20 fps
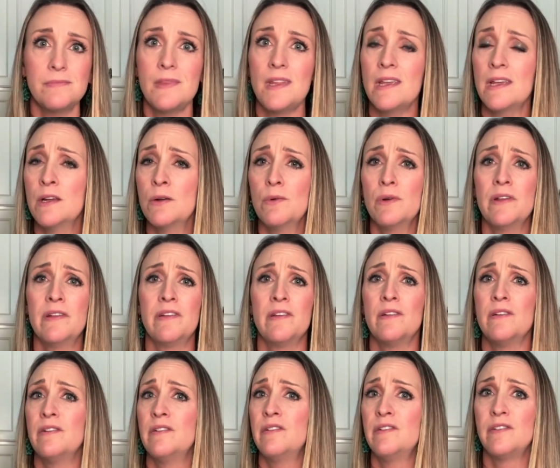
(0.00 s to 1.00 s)
It was
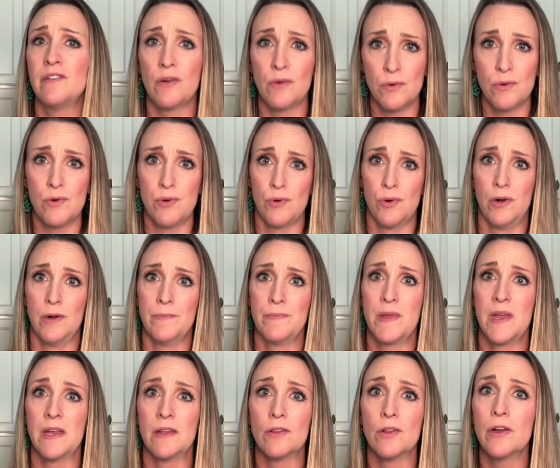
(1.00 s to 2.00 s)
so cool.
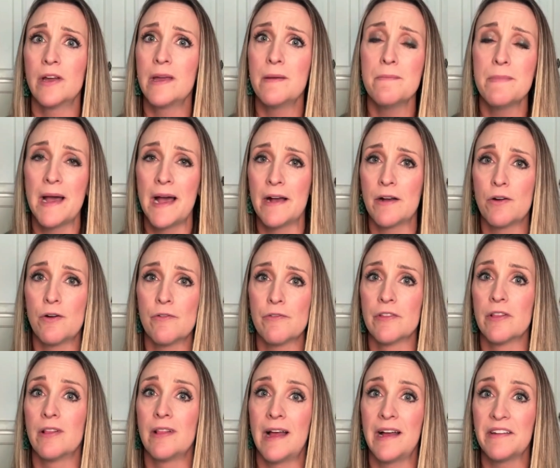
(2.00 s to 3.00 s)
And looking back over
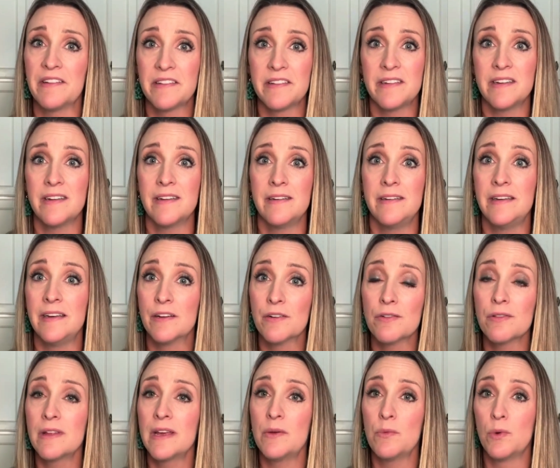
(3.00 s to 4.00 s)
the last
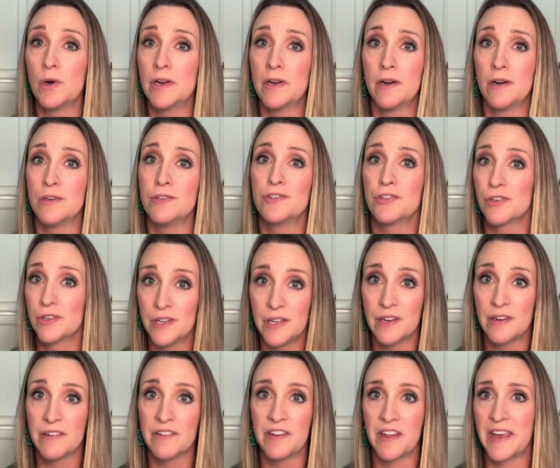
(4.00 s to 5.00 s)
nearly 100
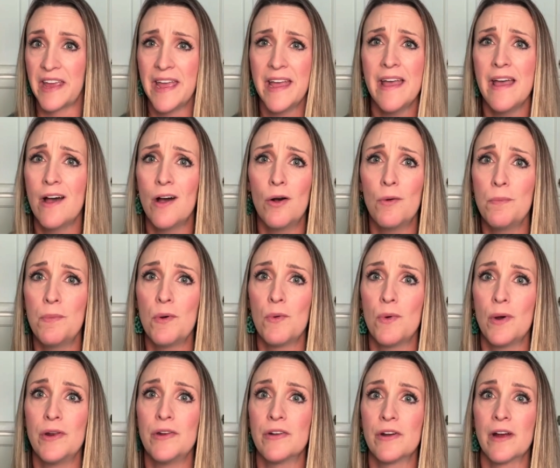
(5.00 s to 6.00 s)
years, I can't help but
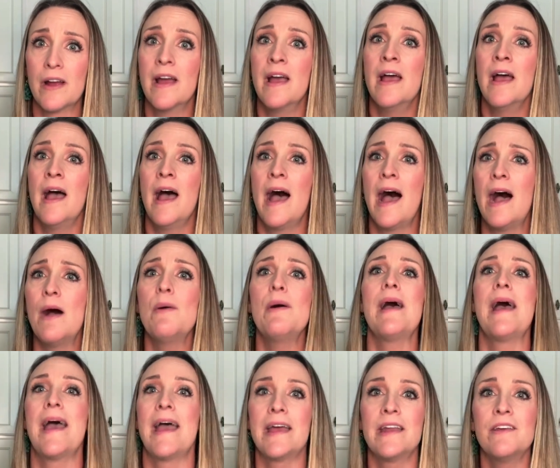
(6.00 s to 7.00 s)
wonder how
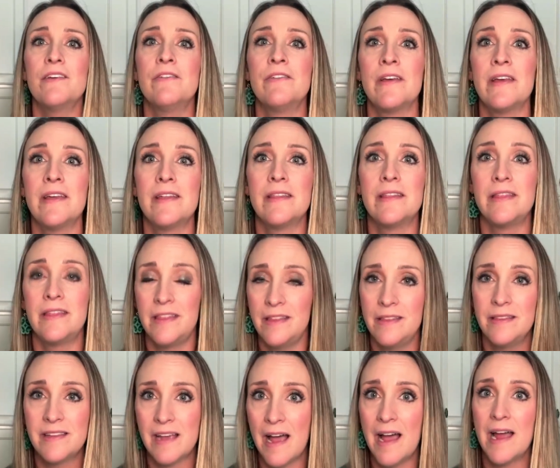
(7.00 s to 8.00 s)
ahead
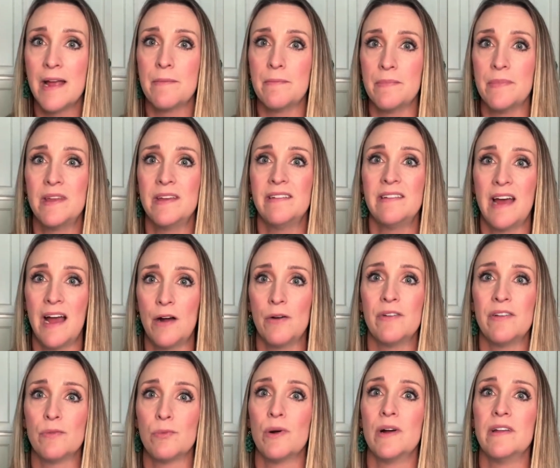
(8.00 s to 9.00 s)
of time this
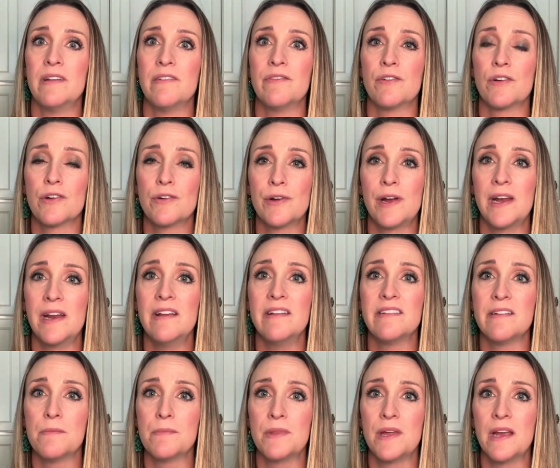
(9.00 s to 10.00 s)
house was for creating
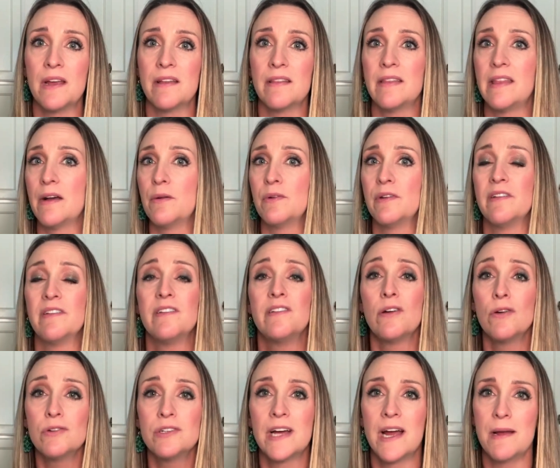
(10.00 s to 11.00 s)
something that was
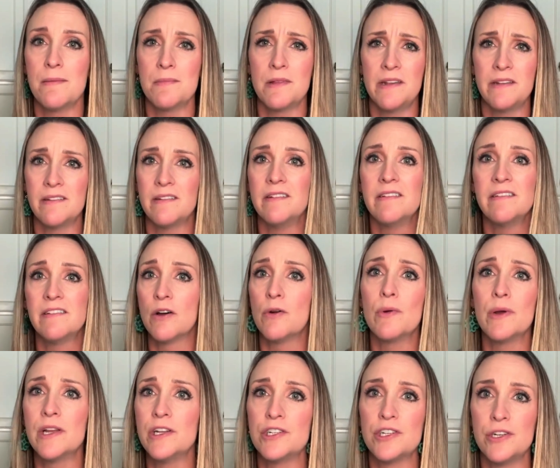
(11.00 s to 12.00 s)
so timeless and so
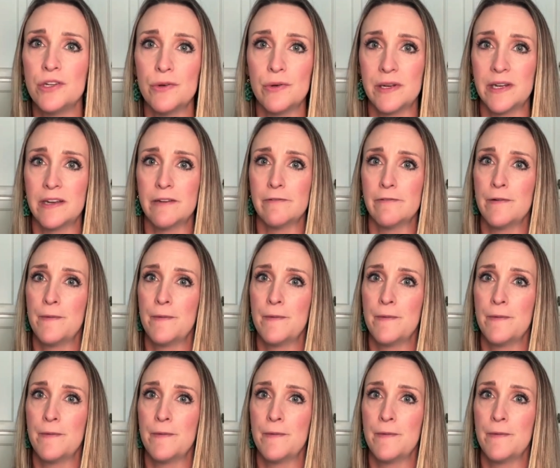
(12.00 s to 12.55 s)
ingenuitive.